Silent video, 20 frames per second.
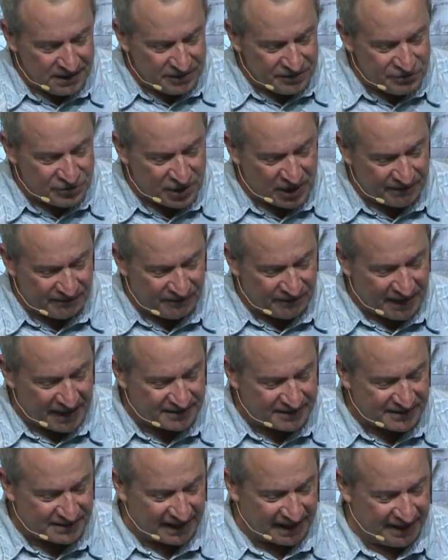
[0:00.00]
Jeff
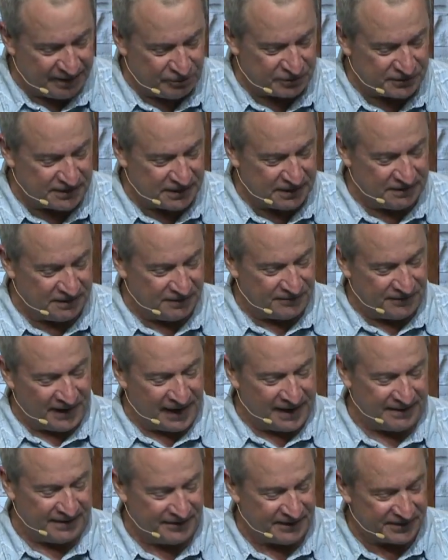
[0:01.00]
S. Anderson
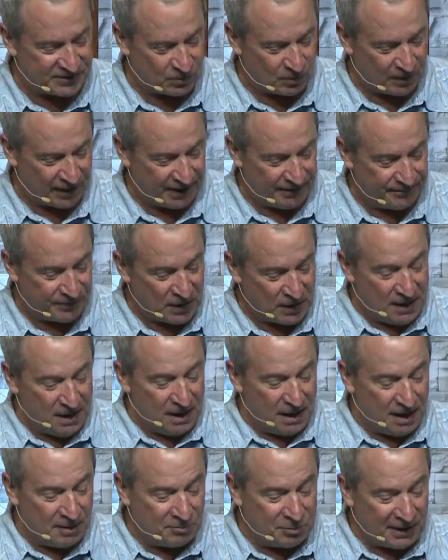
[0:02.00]
defined it this way
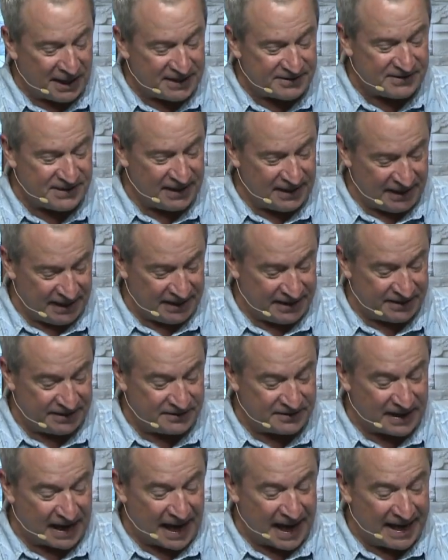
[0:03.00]
A blessing
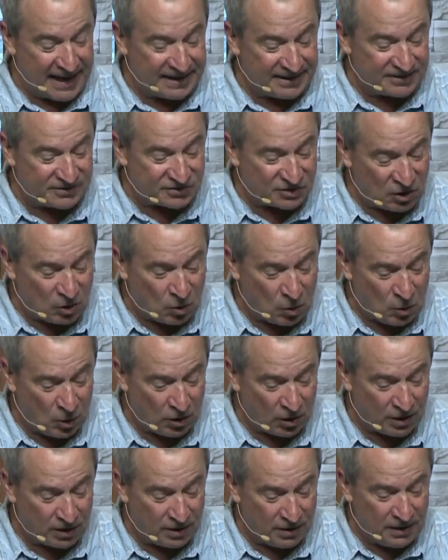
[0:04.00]
is, at its
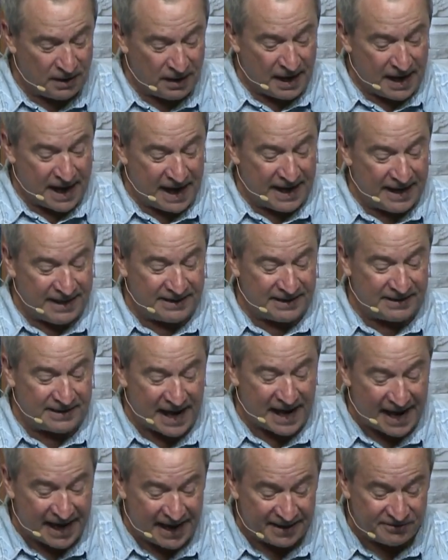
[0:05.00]
core, an
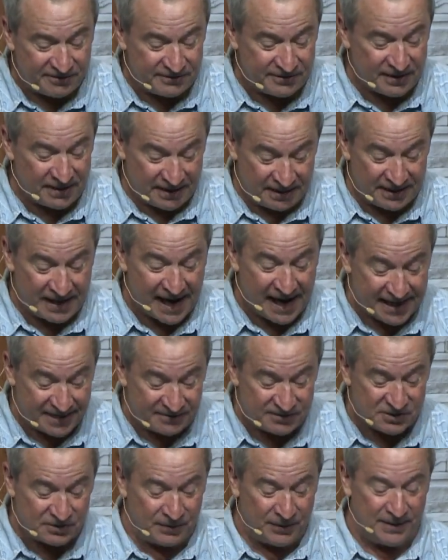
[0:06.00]
enhance,
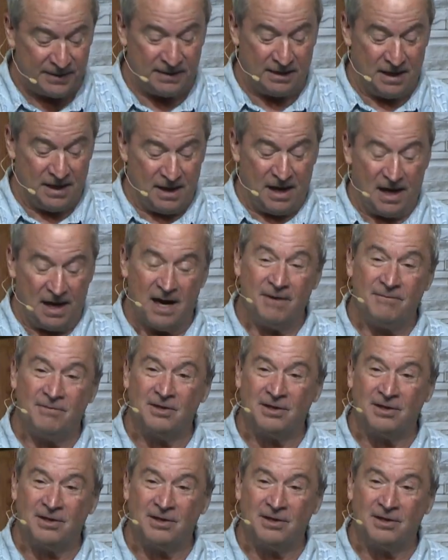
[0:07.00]
enhancement of a